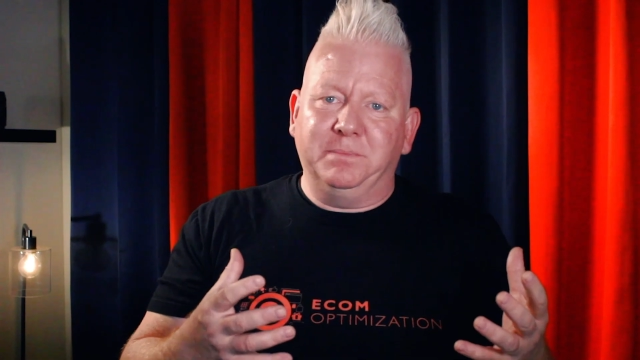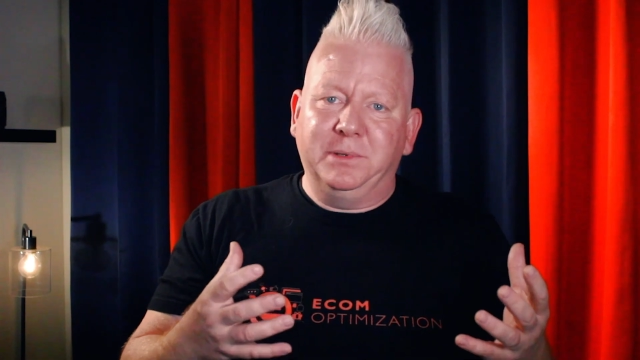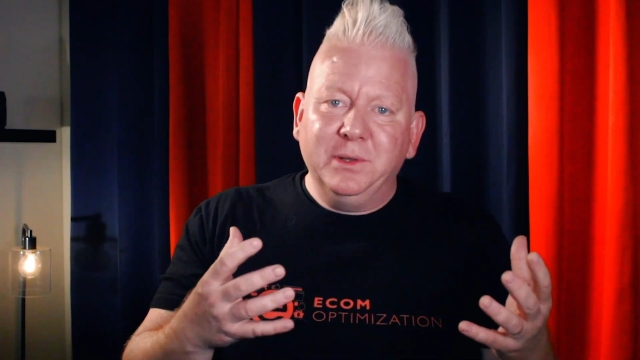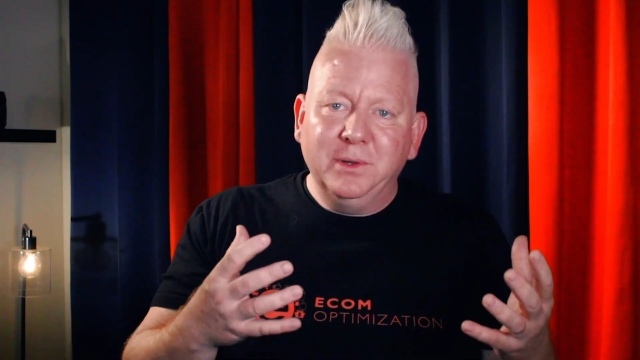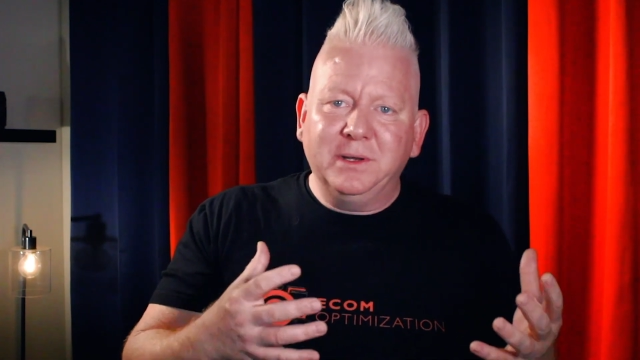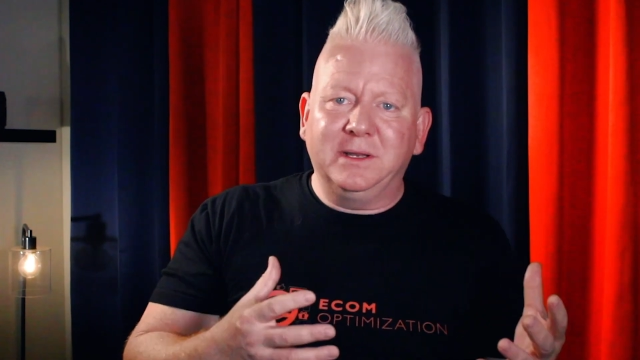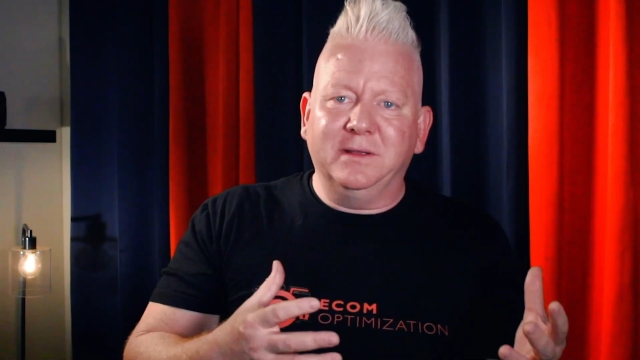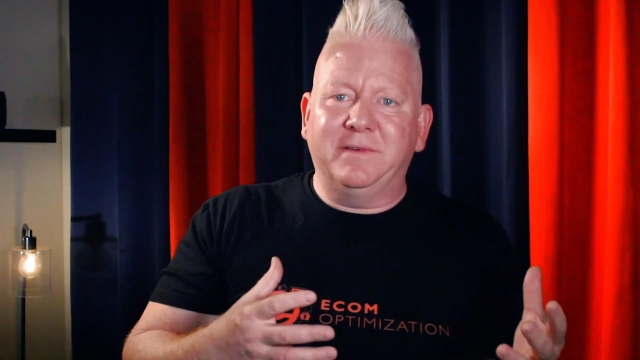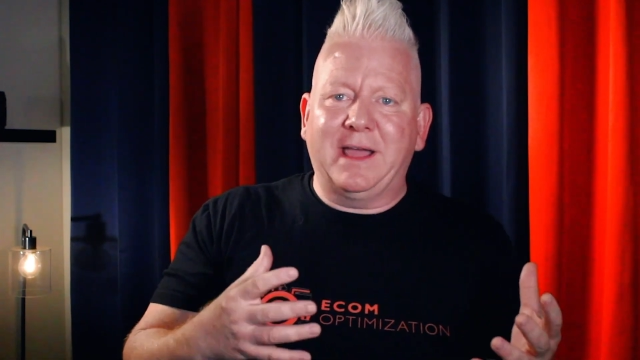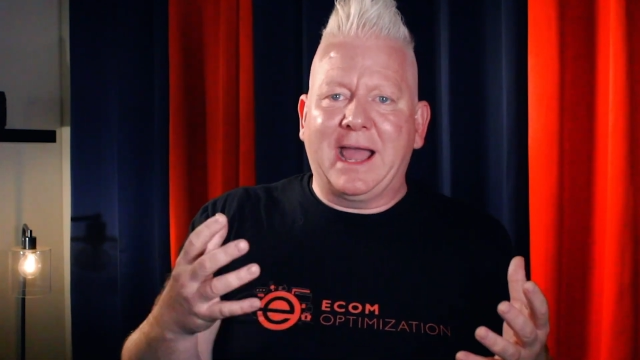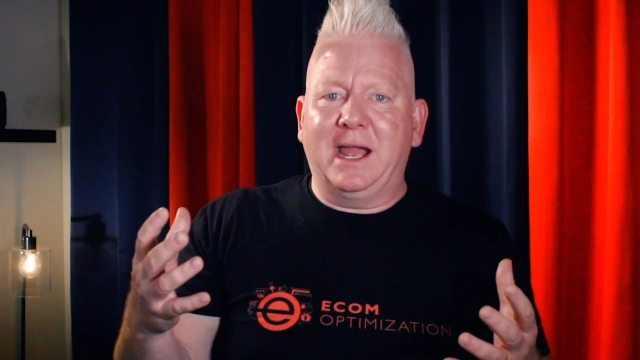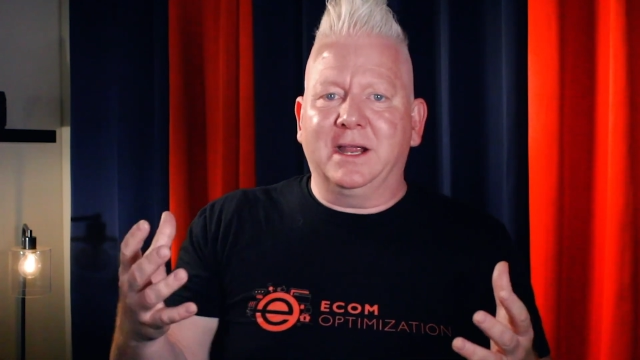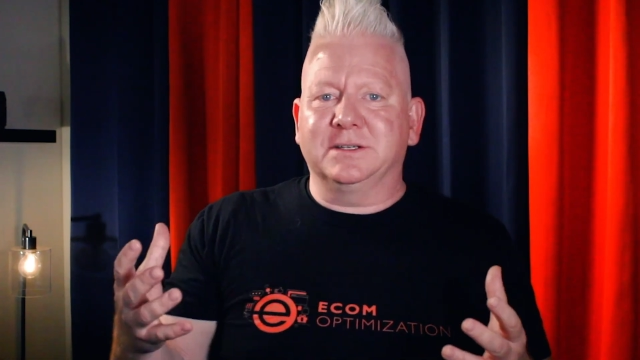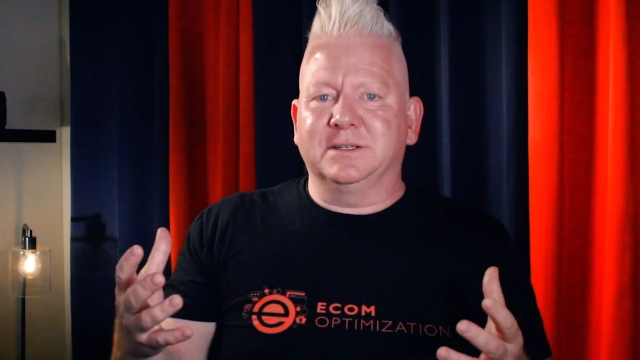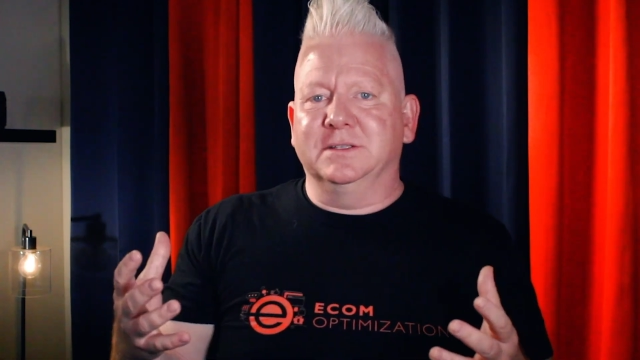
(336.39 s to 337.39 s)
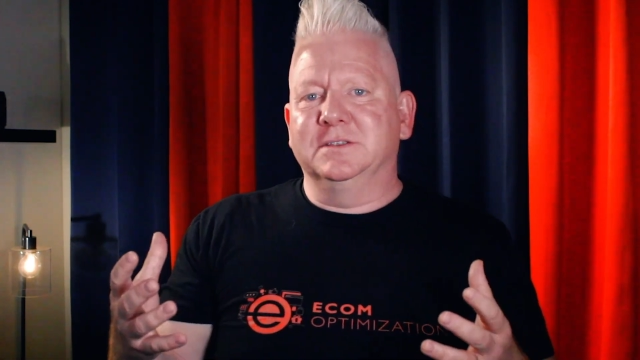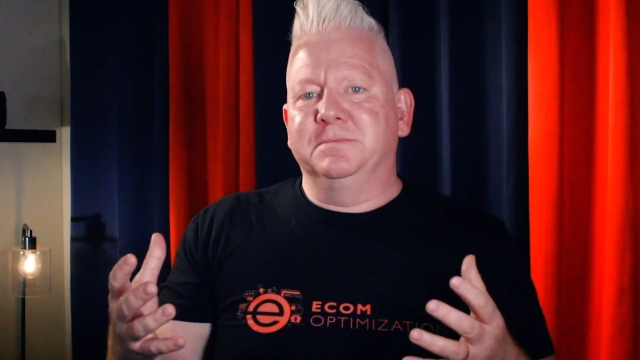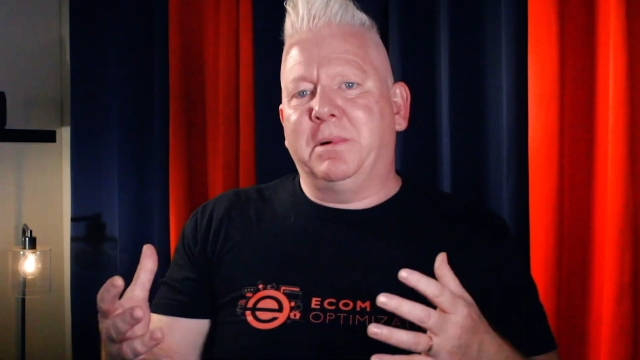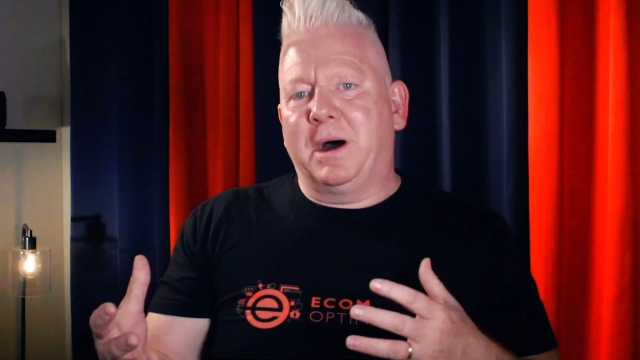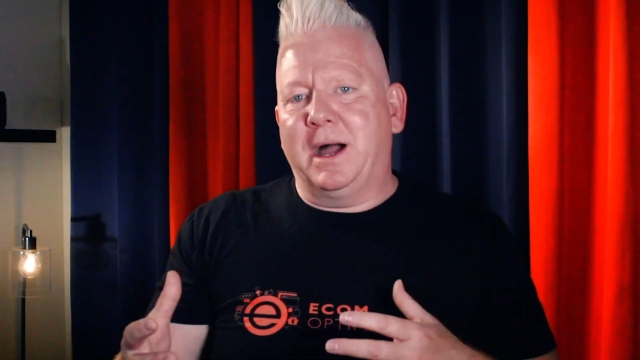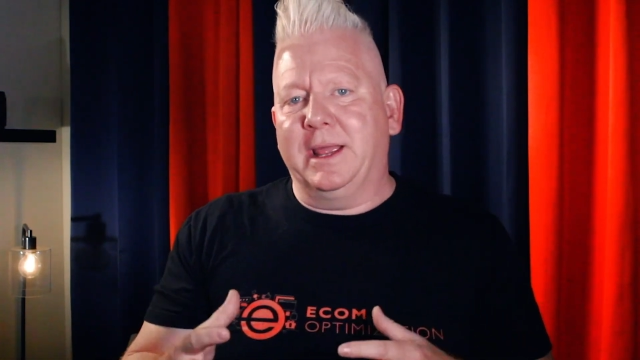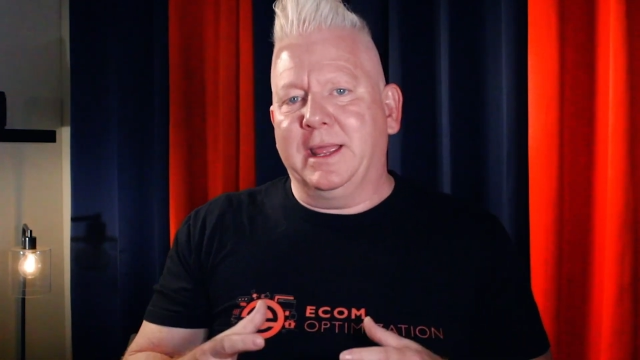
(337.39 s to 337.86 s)
punitive actions
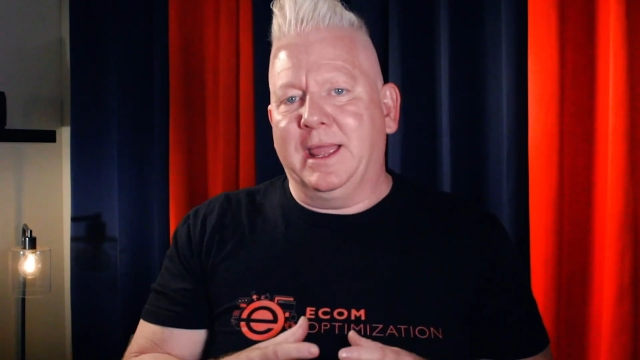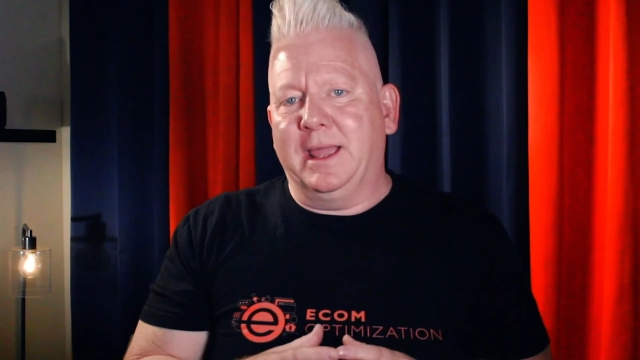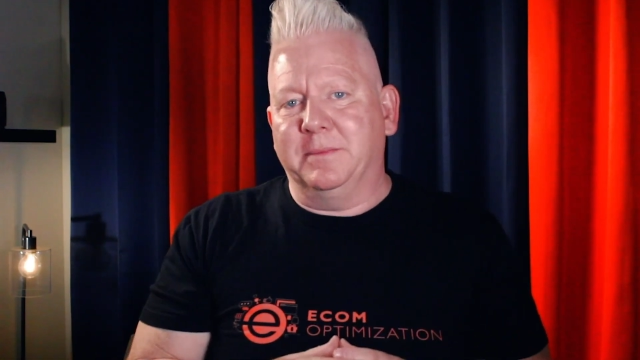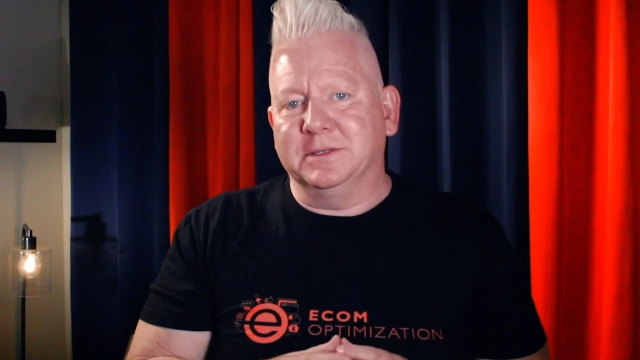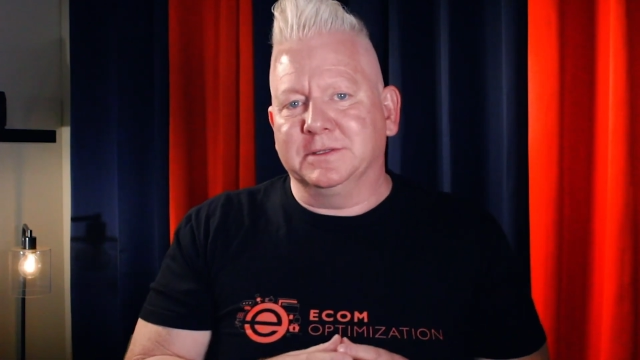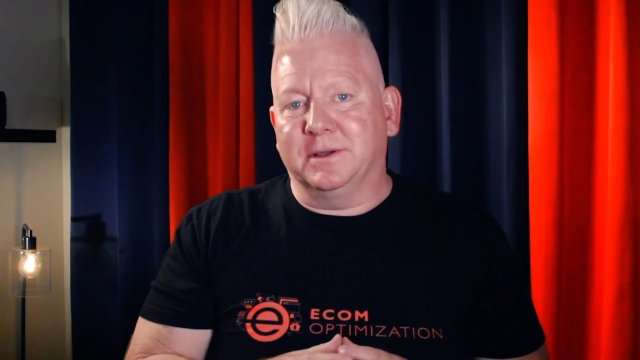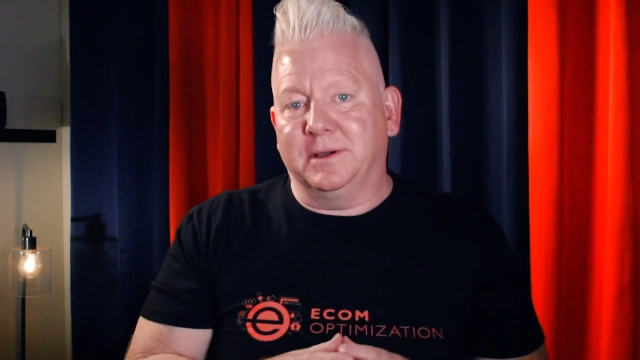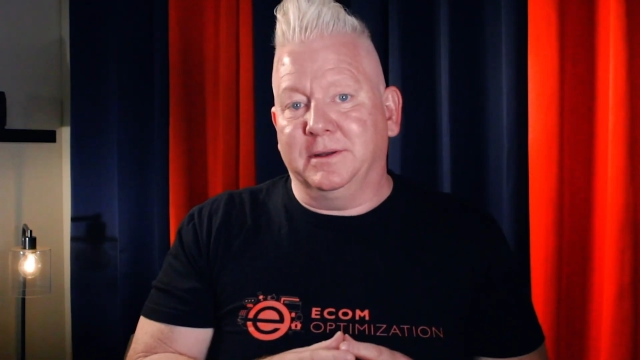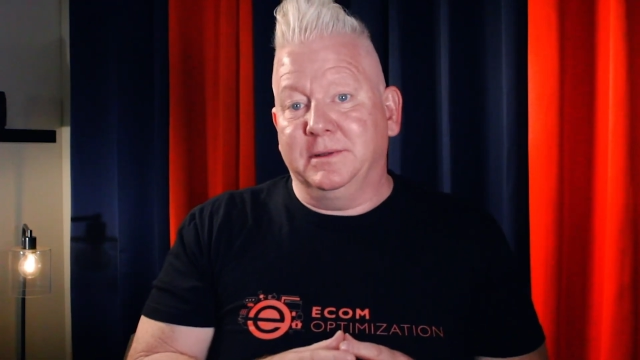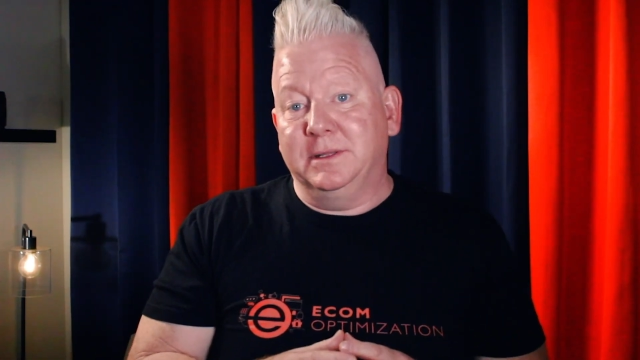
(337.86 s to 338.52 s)
by Amazon.